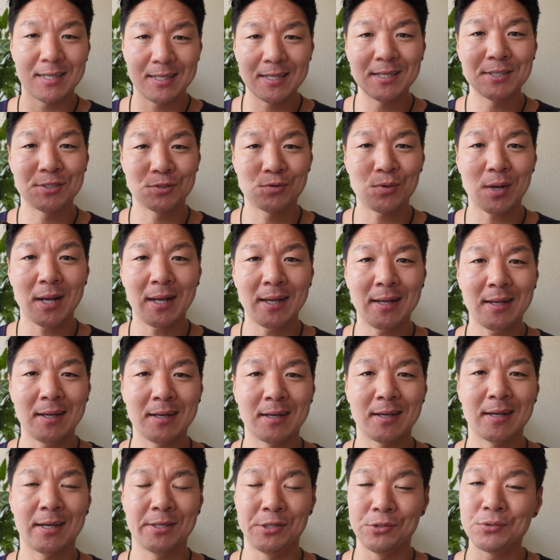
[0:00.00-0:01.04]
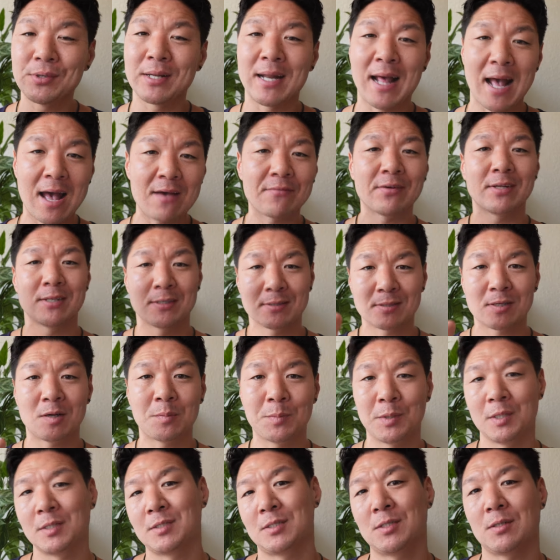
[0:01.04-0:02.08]
is great and you can have it and it's
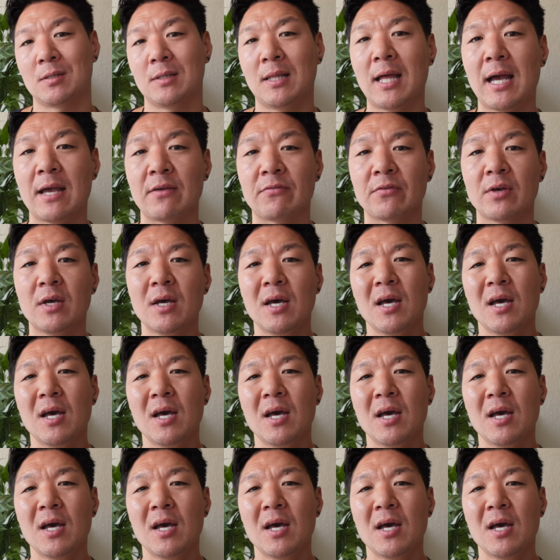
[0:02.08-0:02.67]
coming into your life.